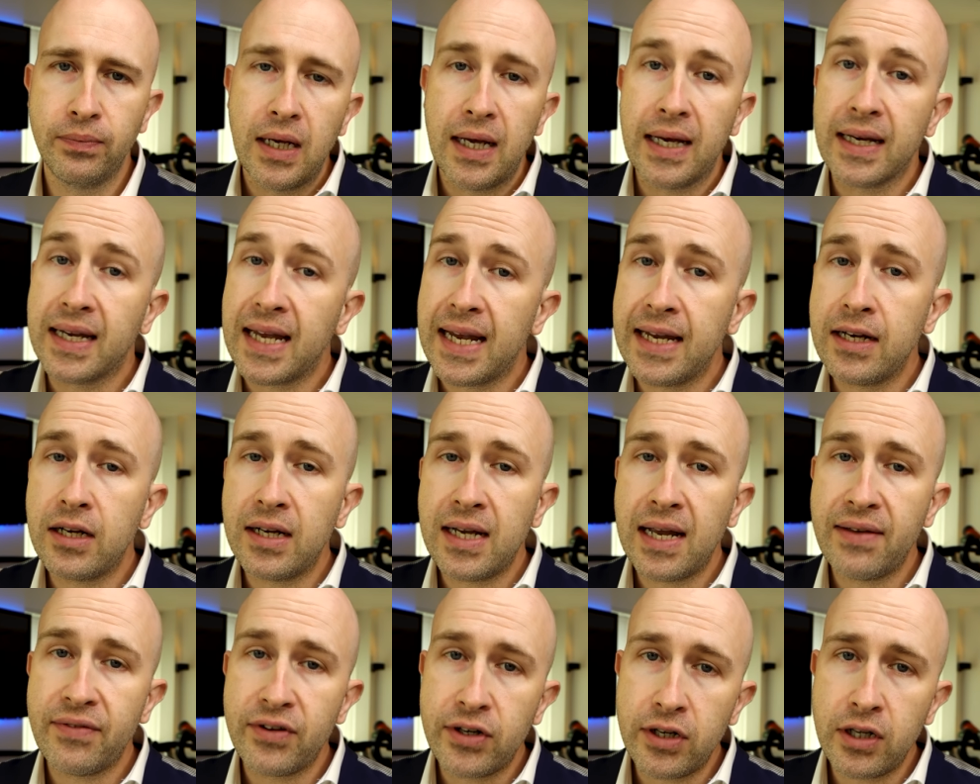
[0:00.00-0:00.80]
Again, I
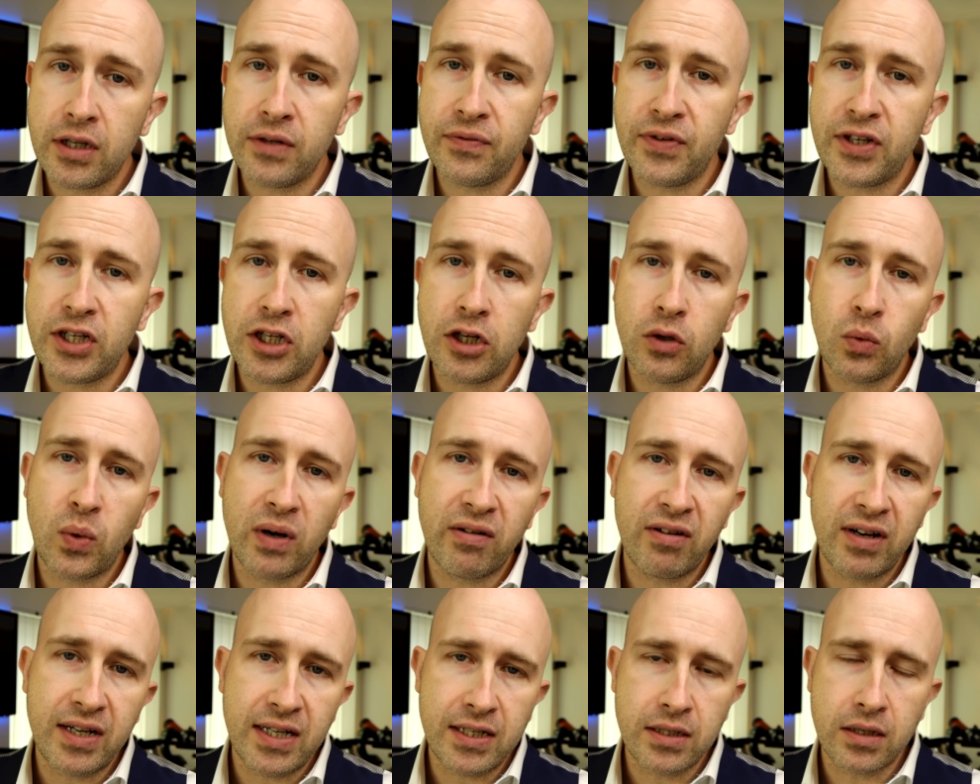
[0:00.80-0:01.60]
have another video
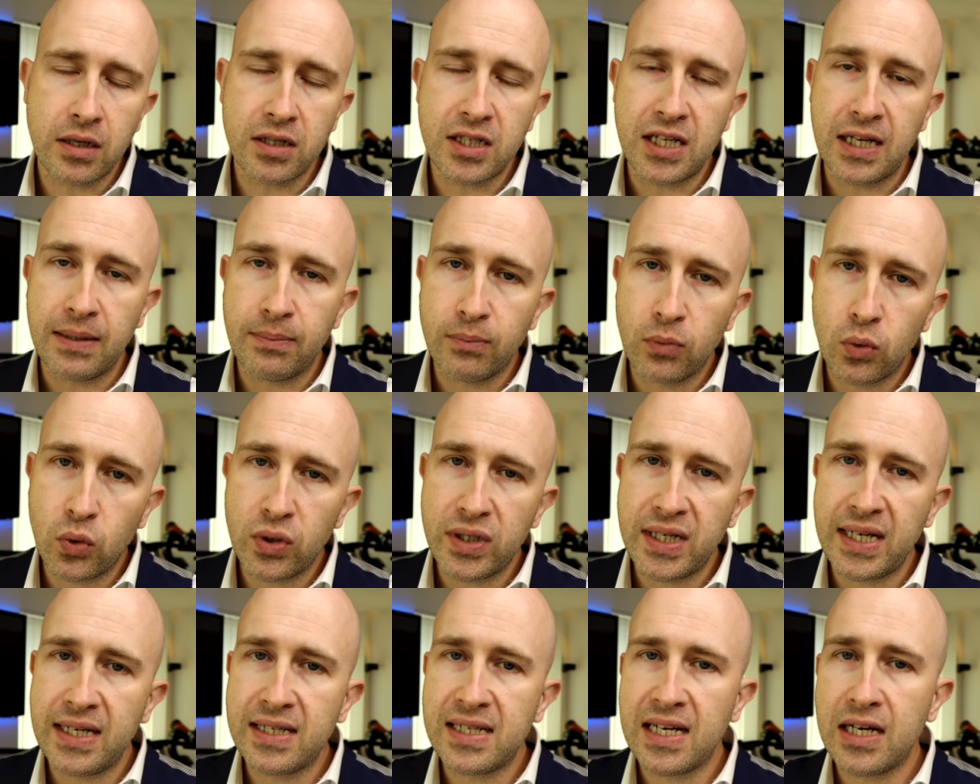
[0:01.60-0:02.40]
where I discuss in more
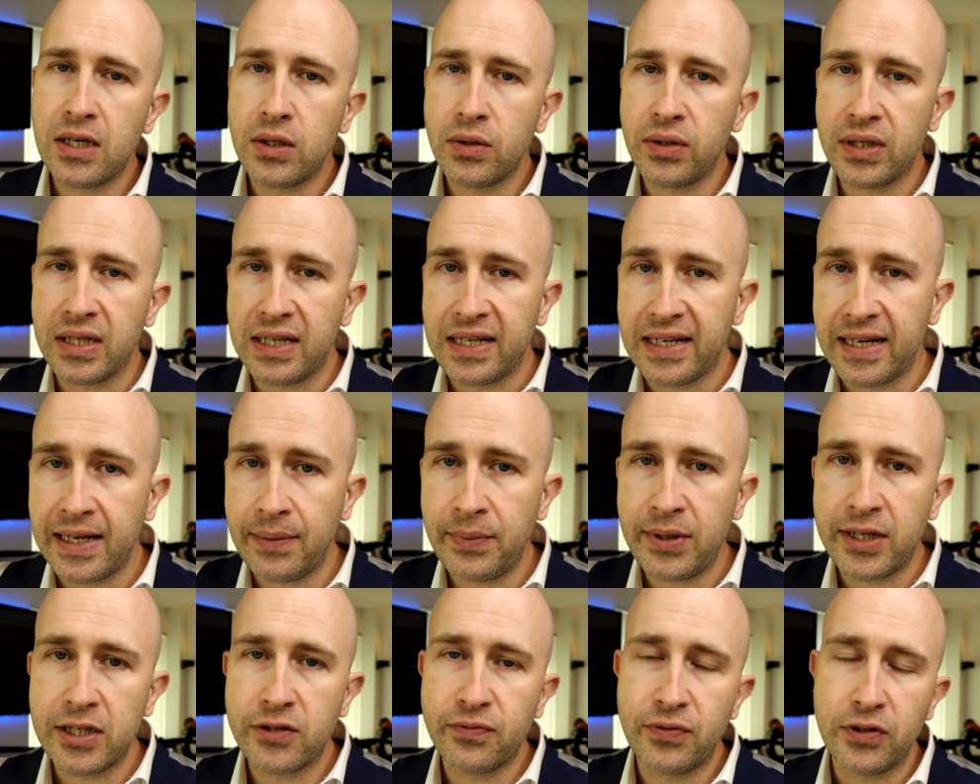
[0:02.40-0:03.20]
detail the
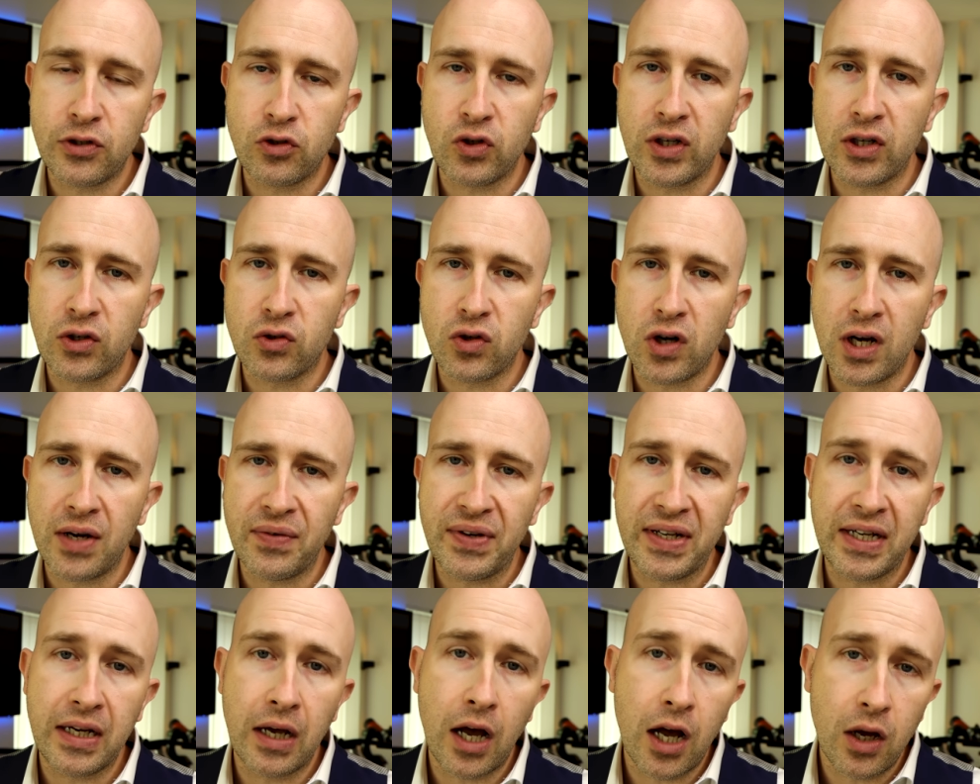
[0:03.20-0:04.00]
limits for drink
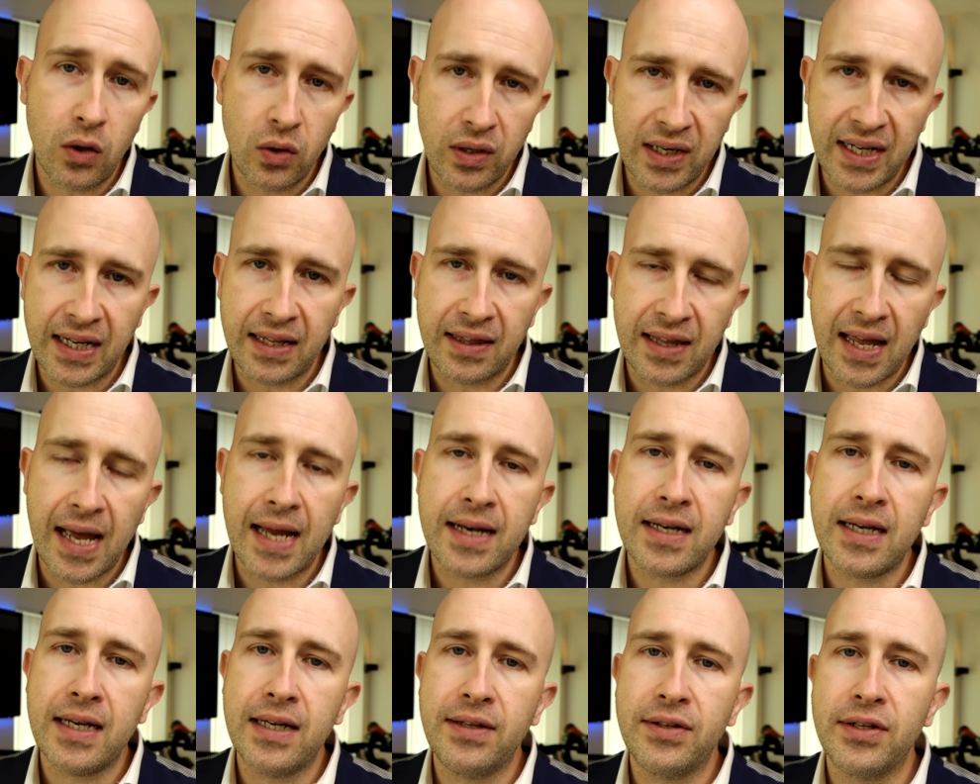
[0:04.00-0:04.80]
driving. I'll link
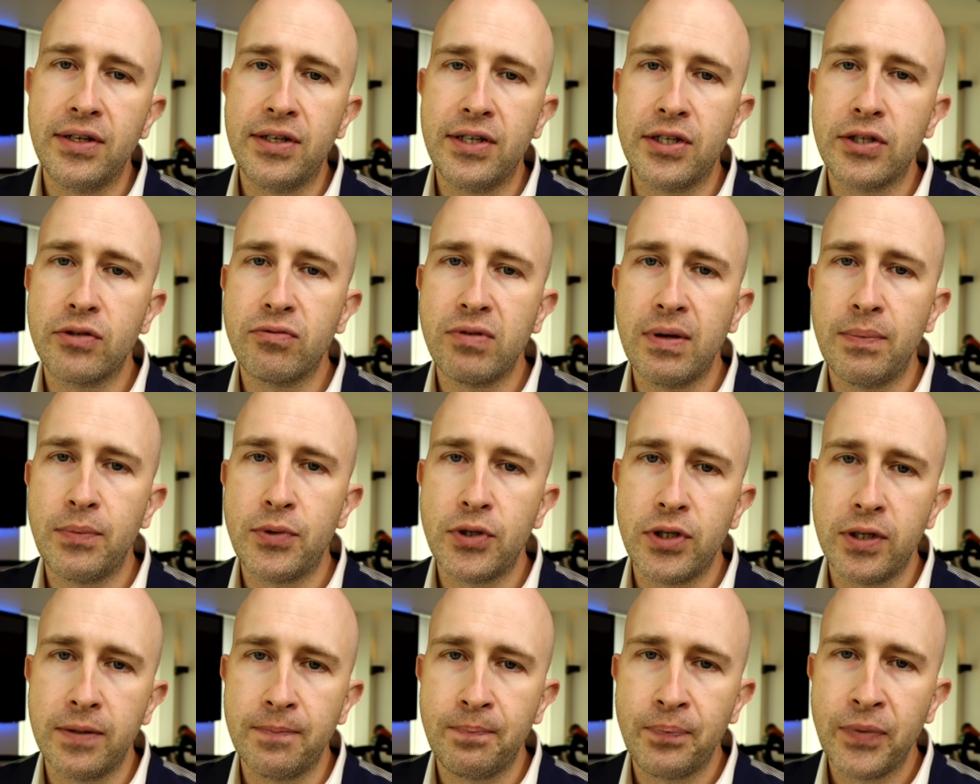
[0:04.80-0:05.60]
that in the
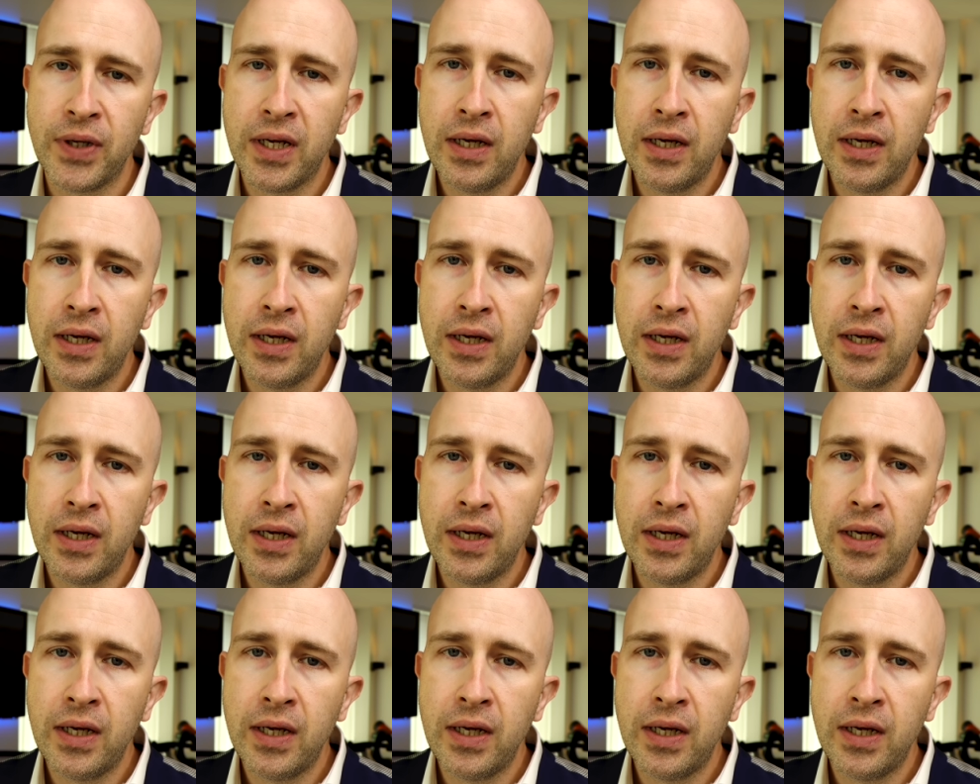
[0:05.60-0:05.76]
description.